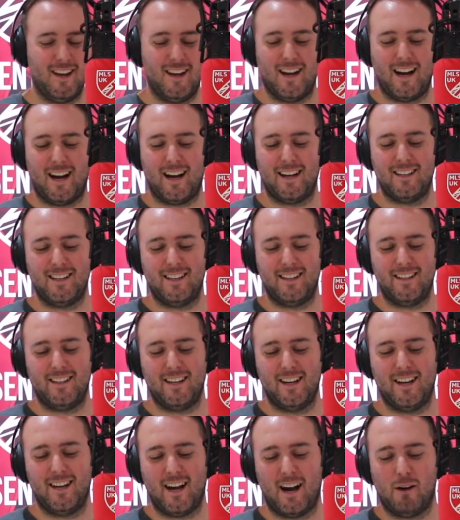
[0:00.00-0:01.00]

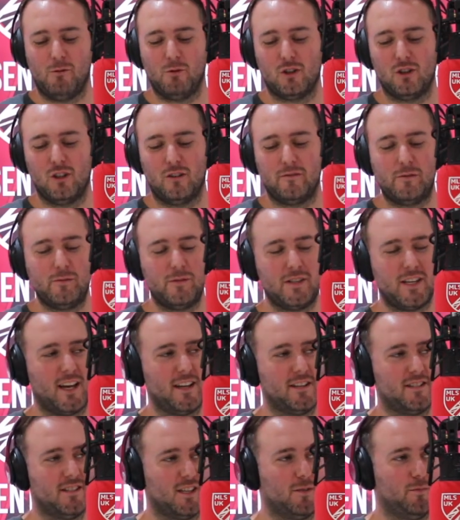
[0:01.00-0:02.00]
I would love them to
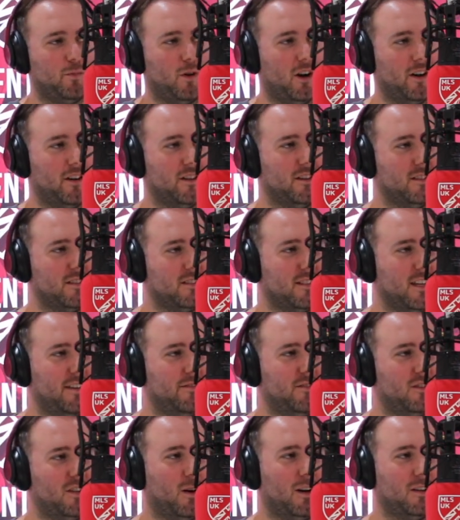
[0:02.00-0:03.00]
get 6 points,
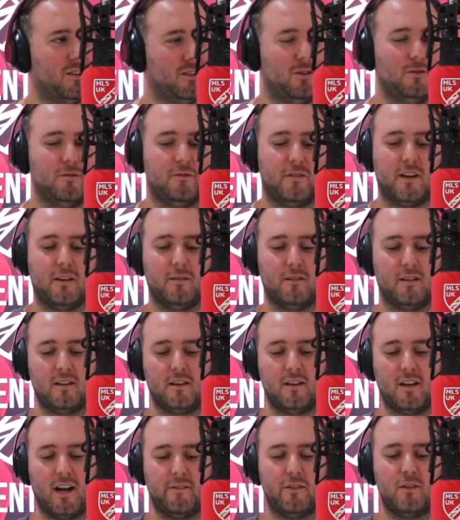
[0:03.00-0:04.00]
even though I do
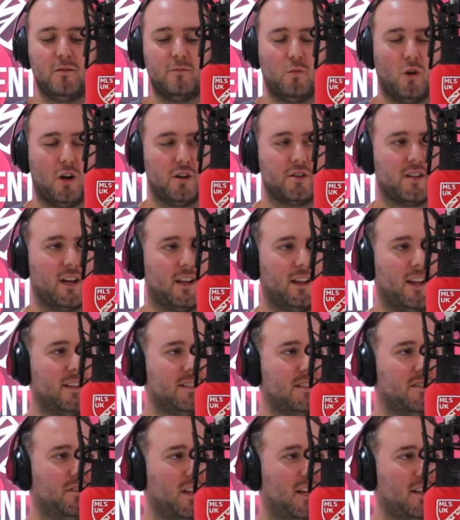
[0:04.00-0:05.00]
think, having watched
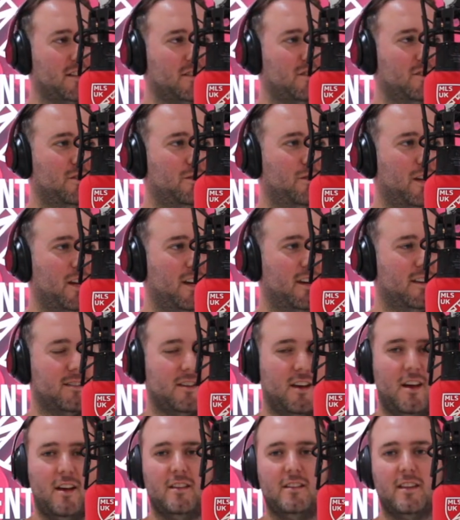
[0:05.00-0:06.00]
Atlanta the last 2
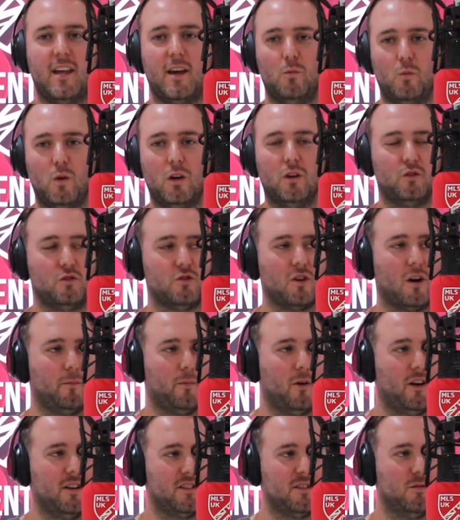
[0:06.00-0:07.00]
years, they will
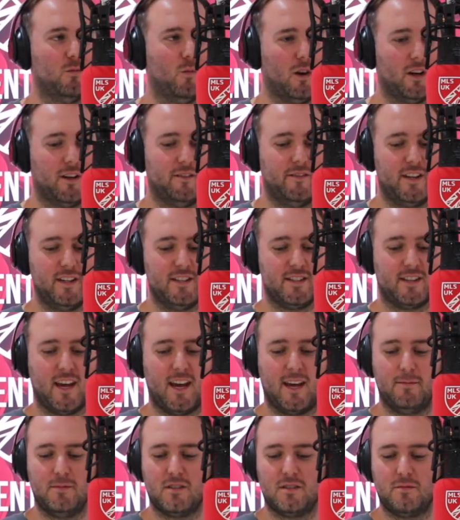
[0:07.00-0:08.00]
drop points in one of these
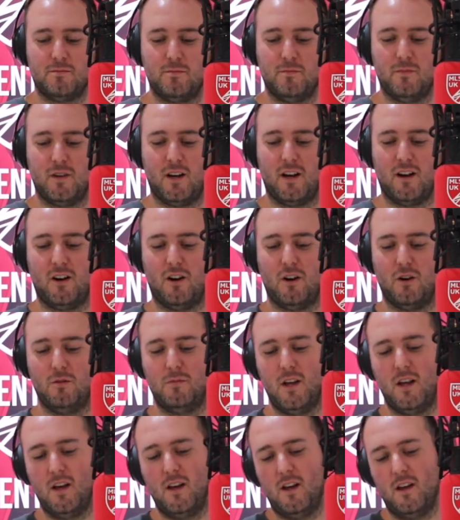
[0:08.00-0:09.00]
games at home.